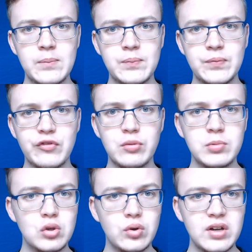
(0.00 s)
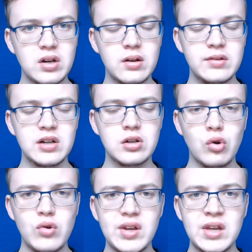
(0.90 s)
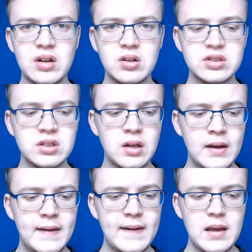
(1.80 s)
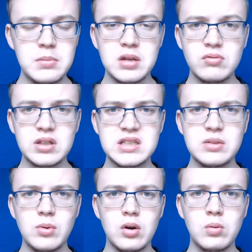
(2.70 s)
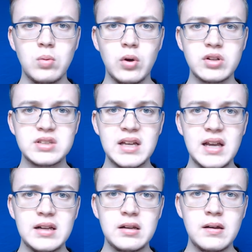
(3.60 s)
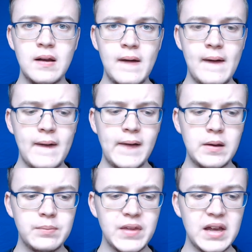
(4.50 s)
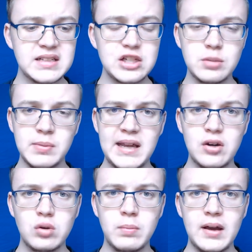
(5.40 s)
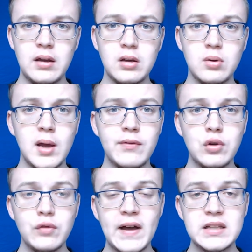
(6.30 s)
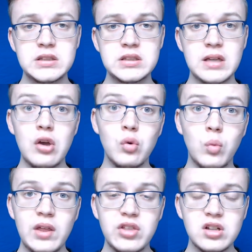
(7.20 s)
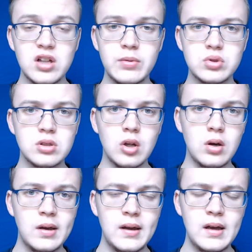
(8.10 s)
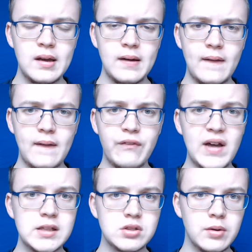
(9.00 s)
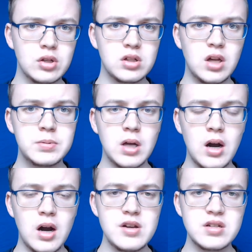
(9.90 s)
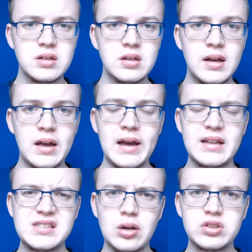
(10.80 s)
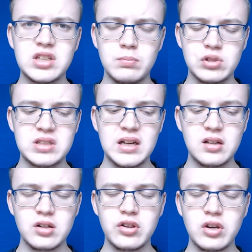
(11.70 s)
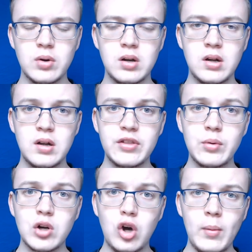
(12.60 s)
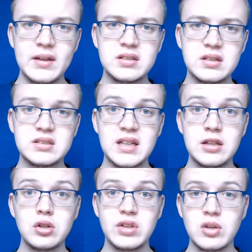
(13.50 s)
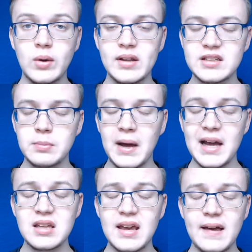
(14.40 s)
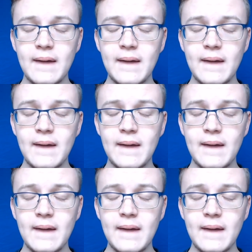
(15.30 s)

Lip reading: from their glory years, and you can really see what they're saying, and that has actually been echoed by quite a few fans out with the club. There's a lot of fans from other clubs, Hearts and Celtic in particular, that were commenting and saying they'd quite like to buy the kit.